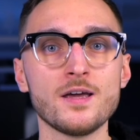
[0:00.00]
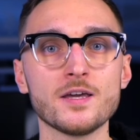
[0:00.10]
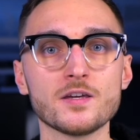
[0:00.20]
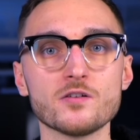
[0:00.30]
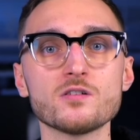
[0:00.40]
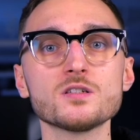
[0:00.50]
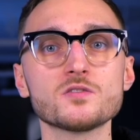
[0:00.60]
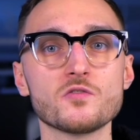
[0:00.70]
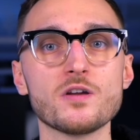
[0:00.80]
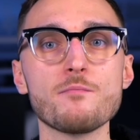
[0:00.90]
Here are
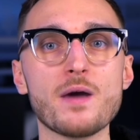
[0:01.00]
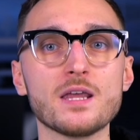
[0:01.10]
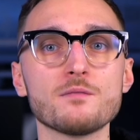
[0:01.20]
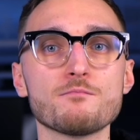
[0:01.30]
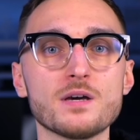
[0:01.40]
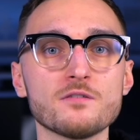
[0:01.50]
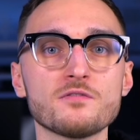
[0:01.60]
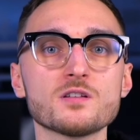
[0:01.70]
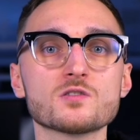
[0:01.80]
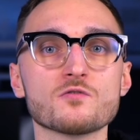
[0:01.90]
3 main
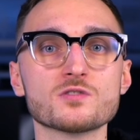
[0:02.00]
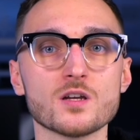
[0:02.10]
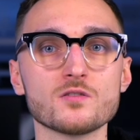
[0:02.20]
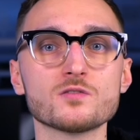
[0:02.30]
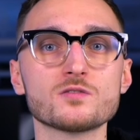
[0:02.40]
benefits of standard